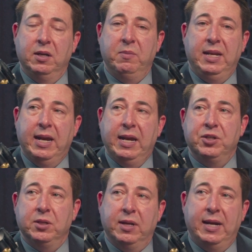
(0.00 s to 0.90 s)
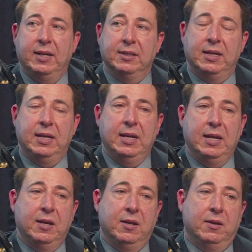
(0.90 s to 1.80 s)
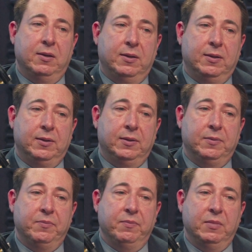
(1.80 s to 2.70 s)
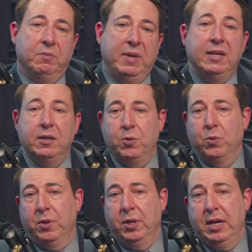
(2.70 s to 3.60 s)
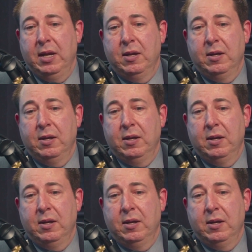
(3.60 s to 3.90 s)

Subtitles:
mediation as a mandatory